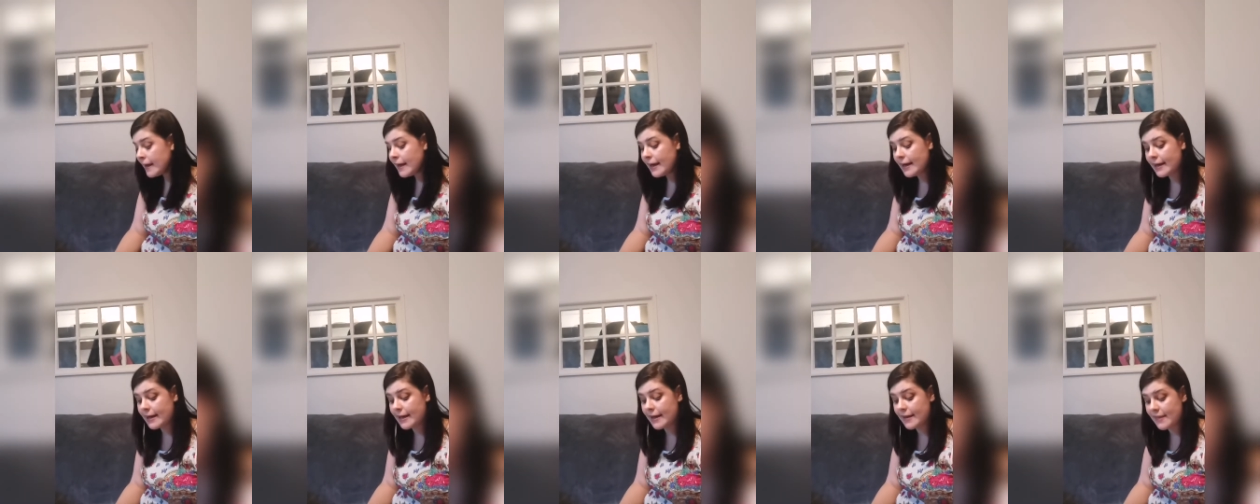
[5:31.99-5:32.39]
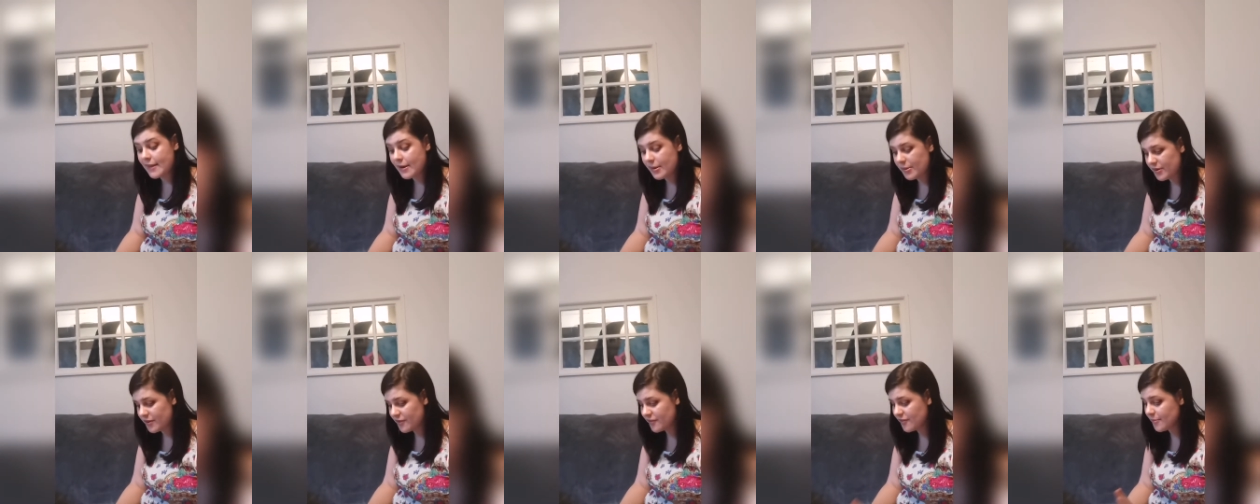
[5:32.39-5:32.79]
And again,
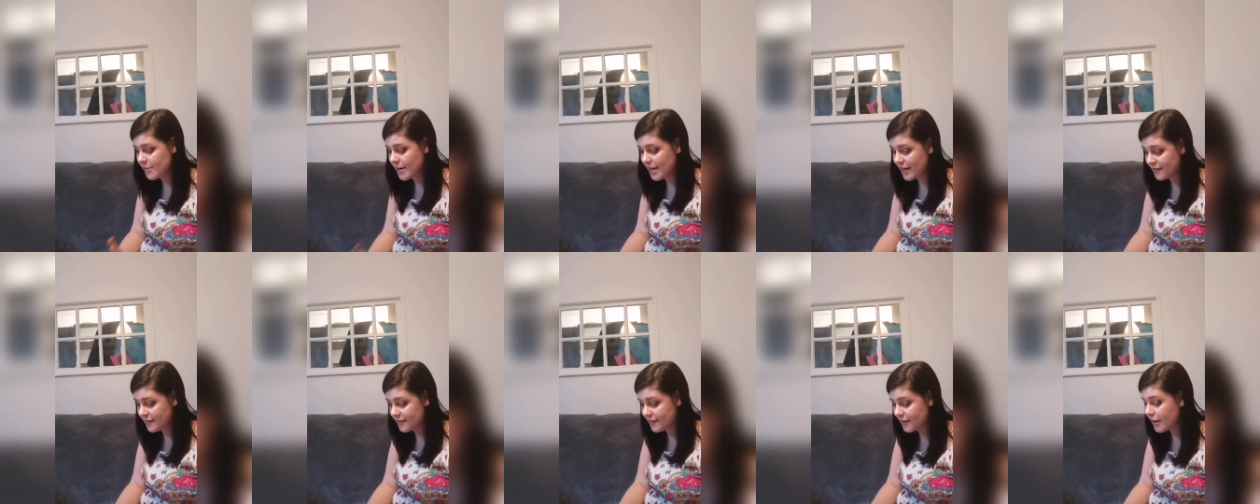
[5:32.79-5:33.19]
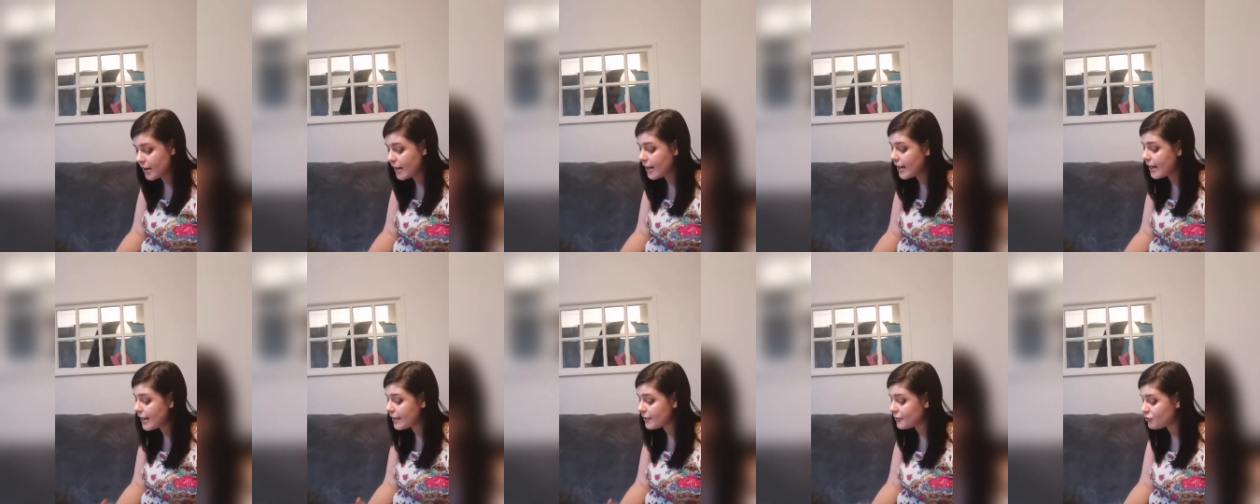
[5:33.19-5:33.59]
that was from Asda.
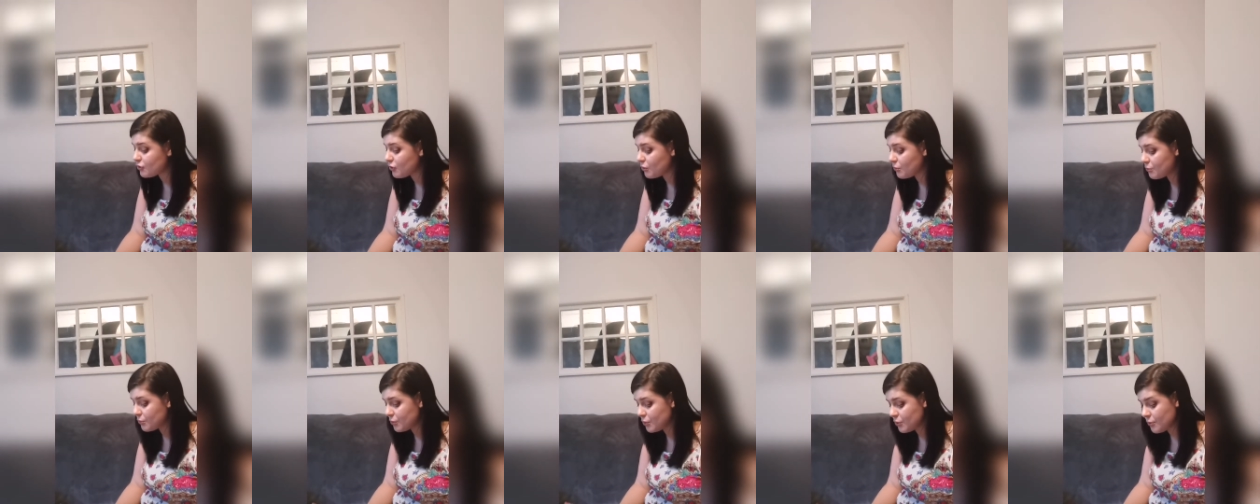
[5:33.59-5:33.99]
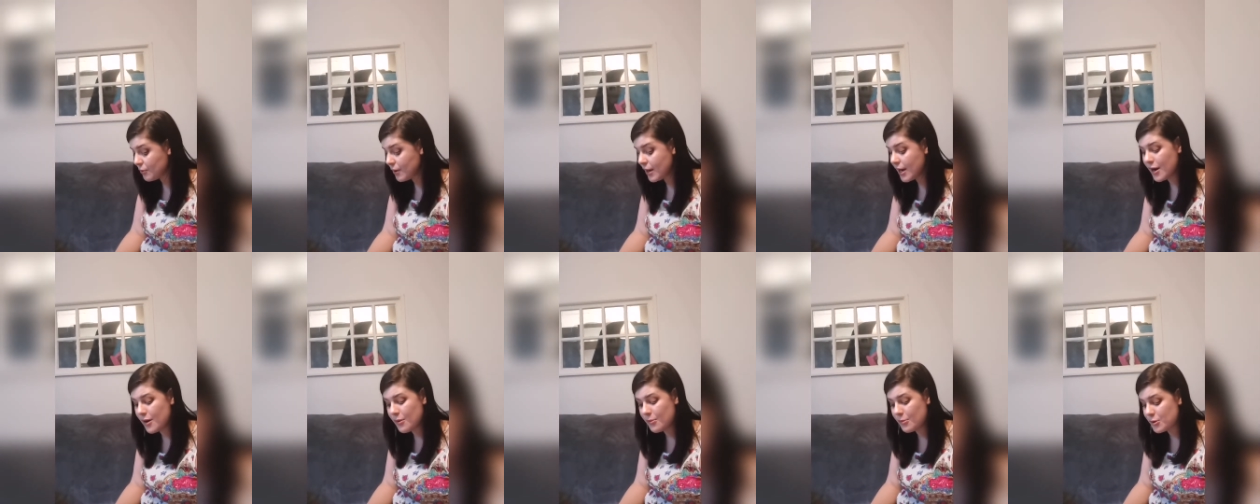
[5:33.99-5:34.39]
I don't know
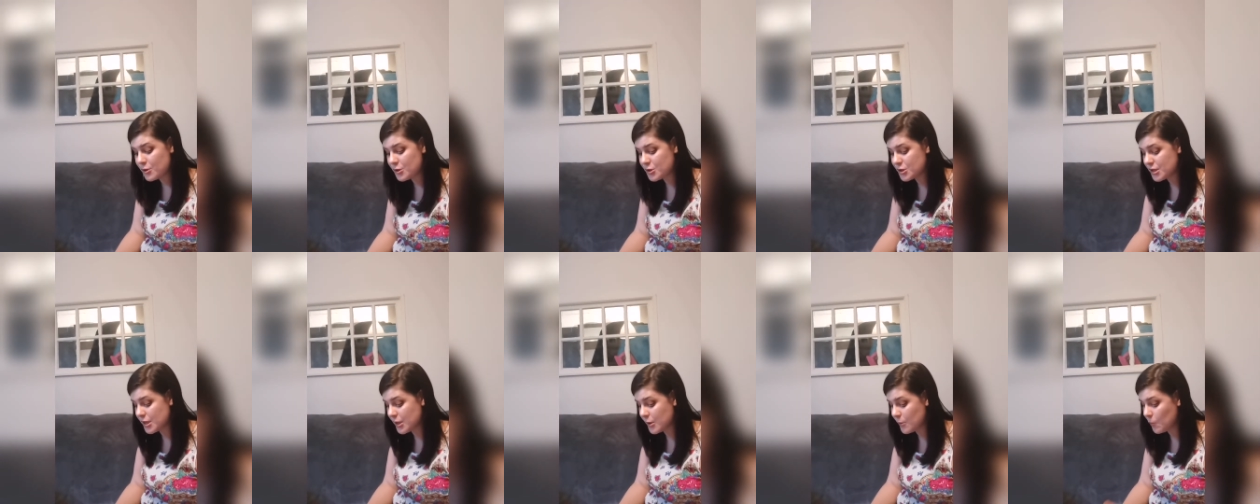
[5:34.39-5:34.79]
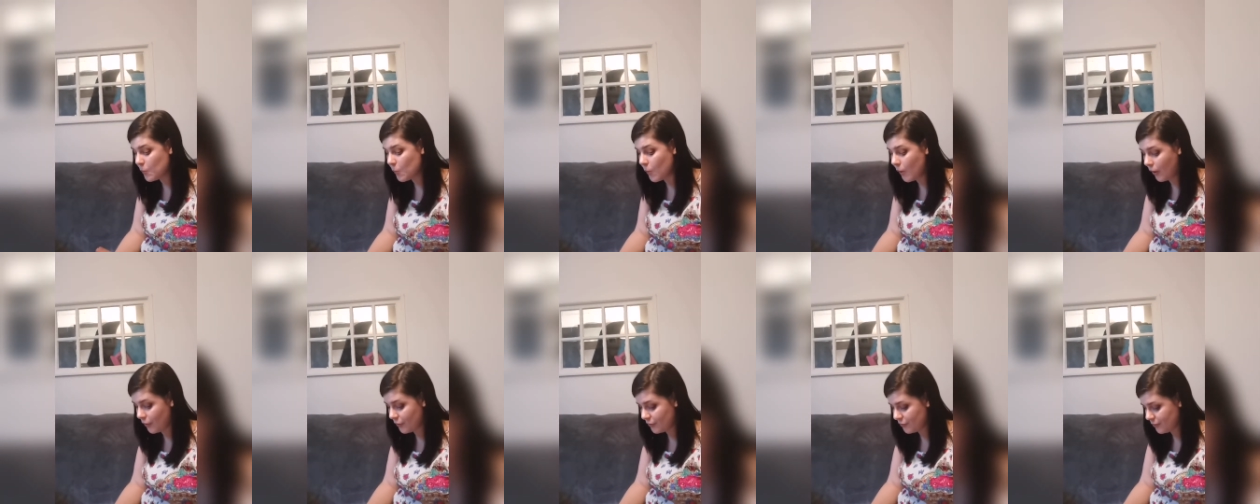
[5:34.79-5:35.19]
how much that
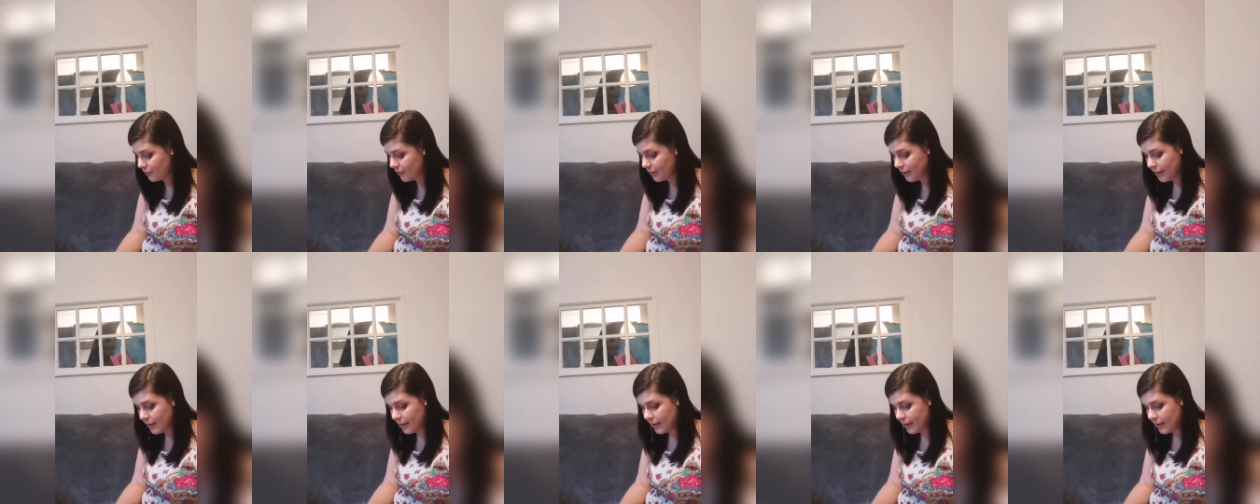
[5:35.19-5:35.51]
was,